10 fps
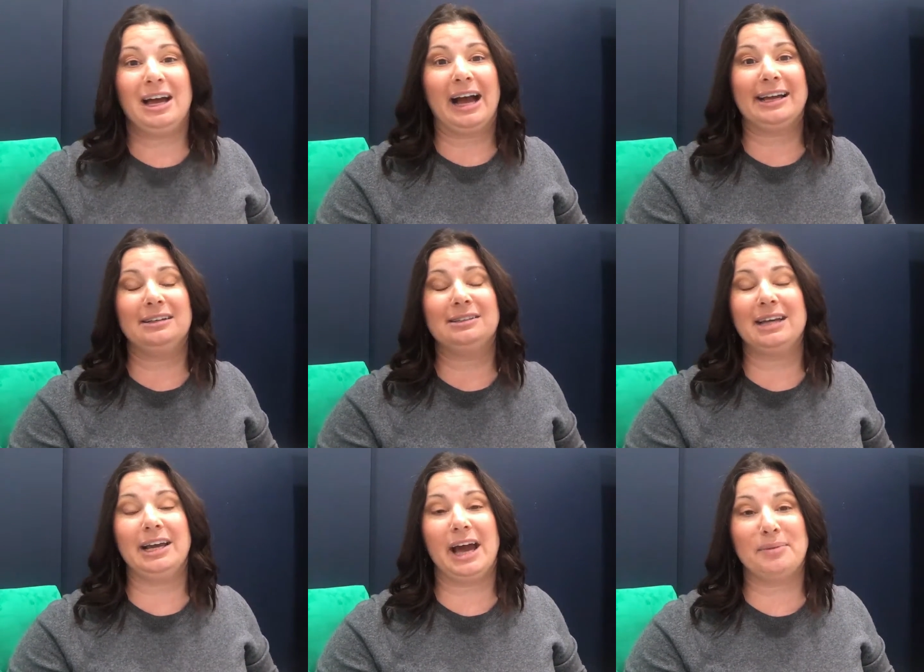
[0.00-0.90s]
I can't
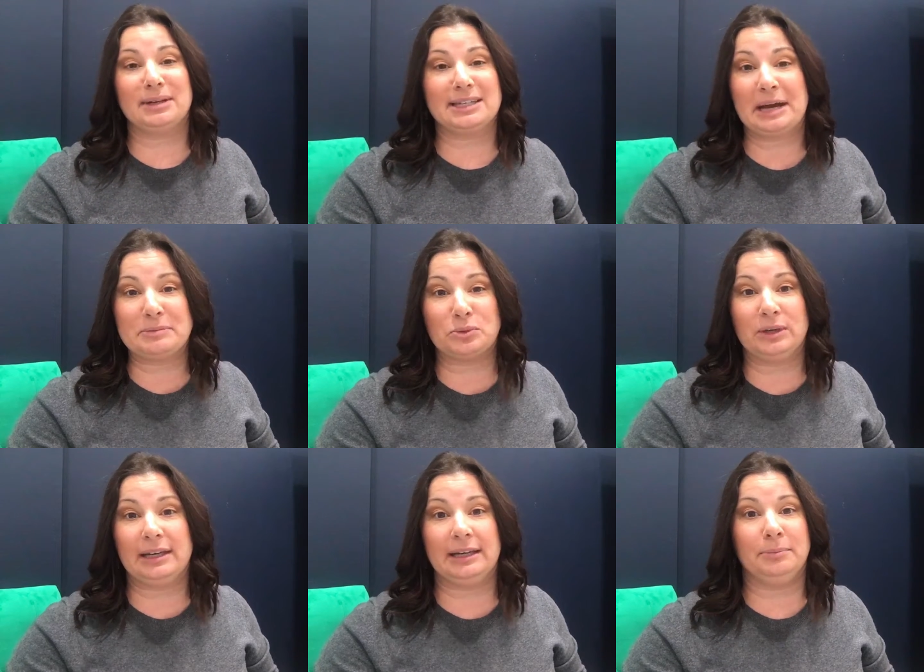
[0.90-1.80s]
tell you how many times
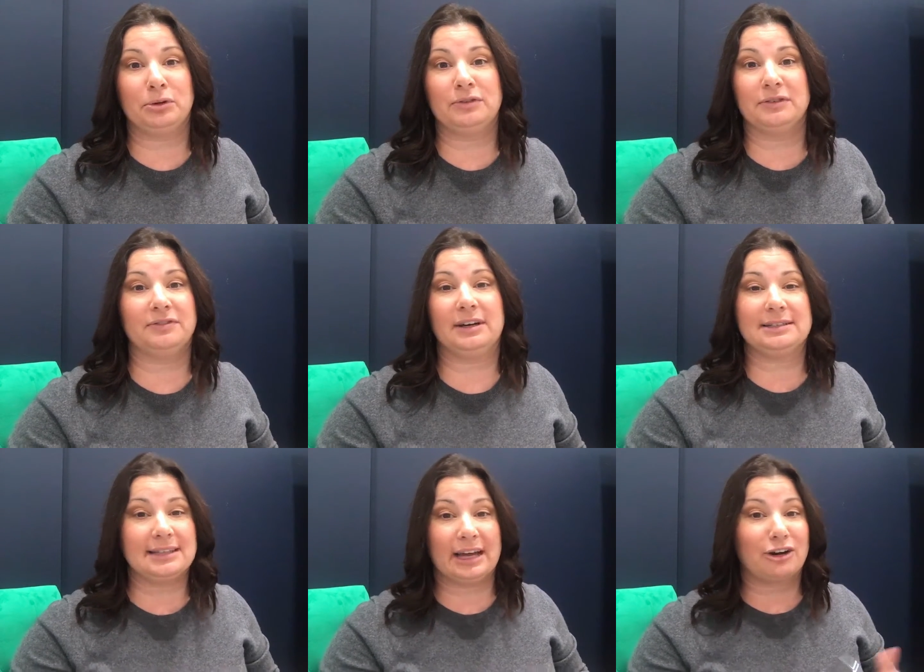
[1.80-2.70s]
we get proof of
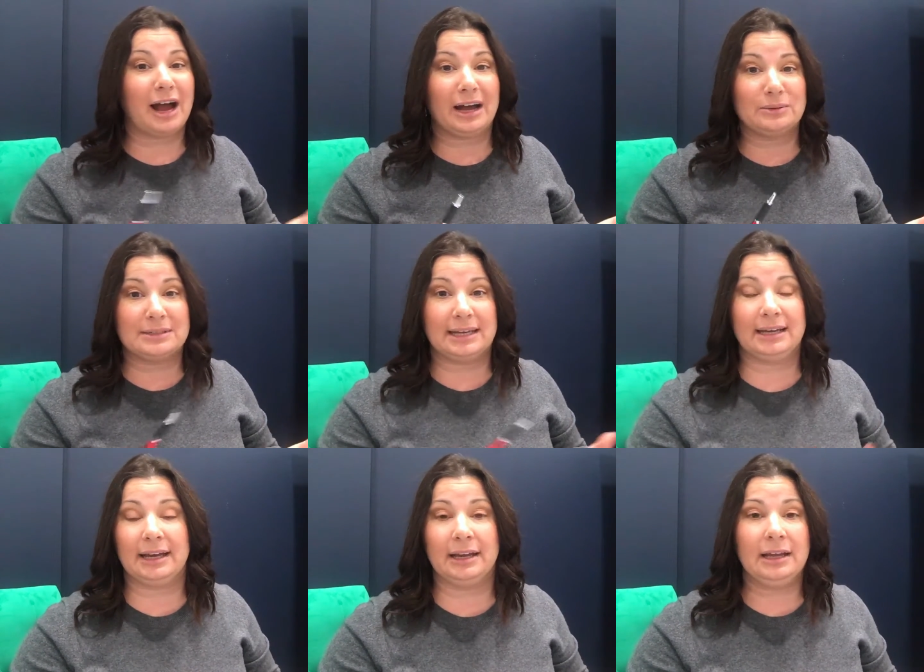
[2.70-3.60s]
funds that are
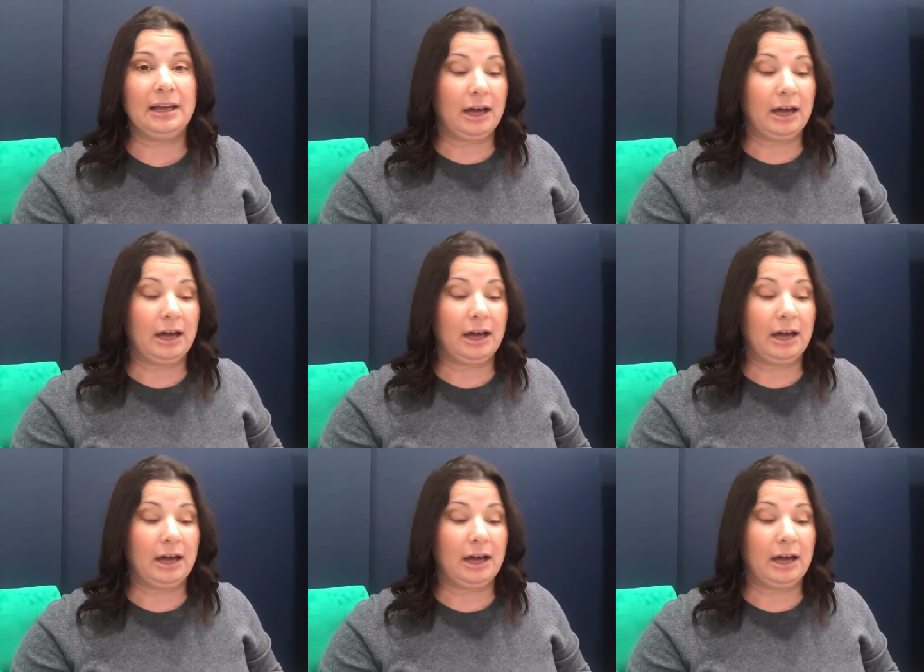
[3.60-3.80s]
outdated.